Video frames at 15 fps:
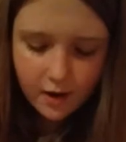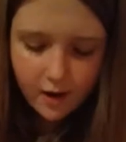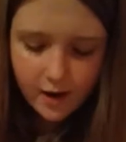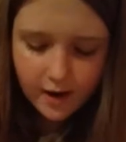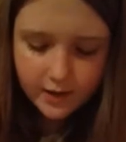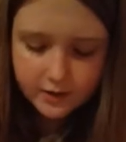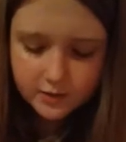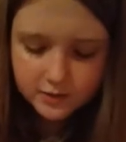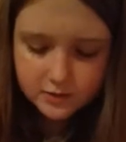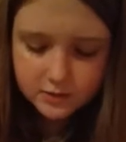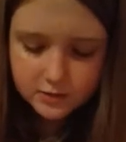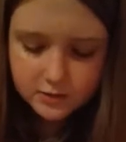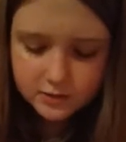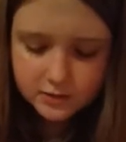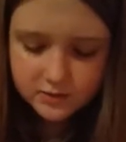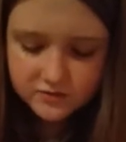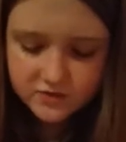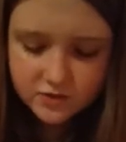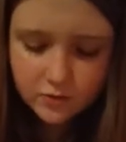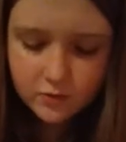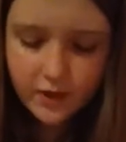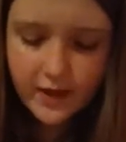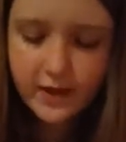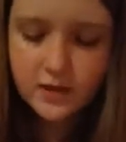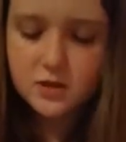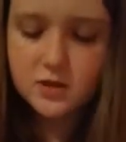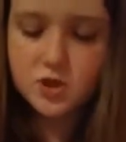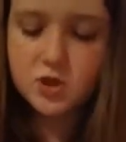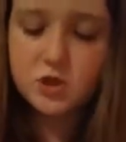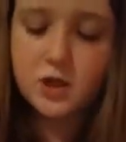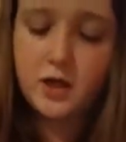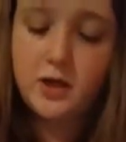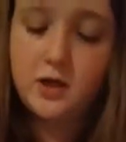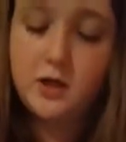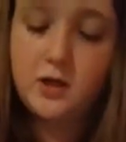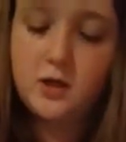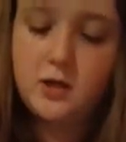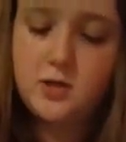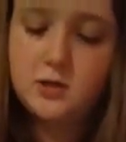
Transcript: And if you don't like the shininess